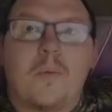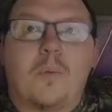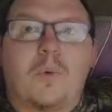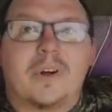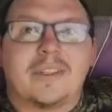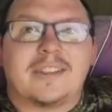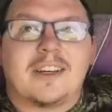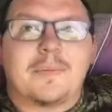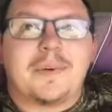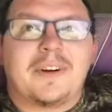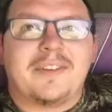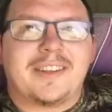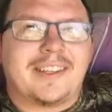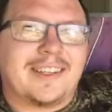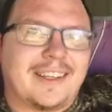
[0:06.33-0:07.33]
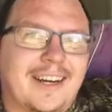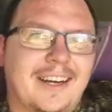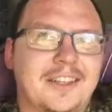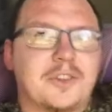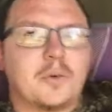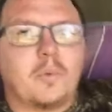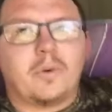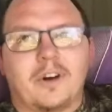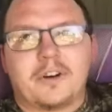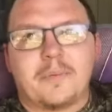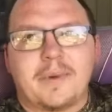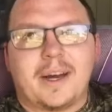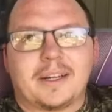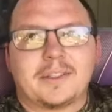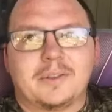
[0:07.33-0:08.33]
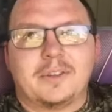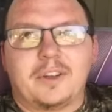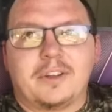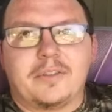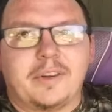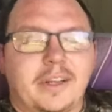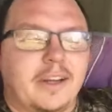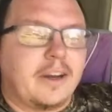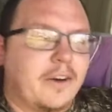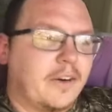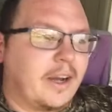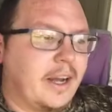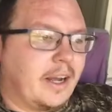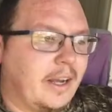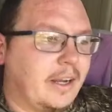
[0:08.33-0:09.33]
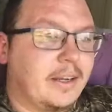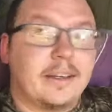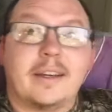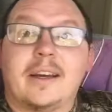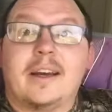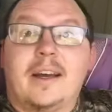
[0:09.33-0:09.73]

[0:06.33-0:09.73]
What is up and everything, guys? Welcome back to another video, and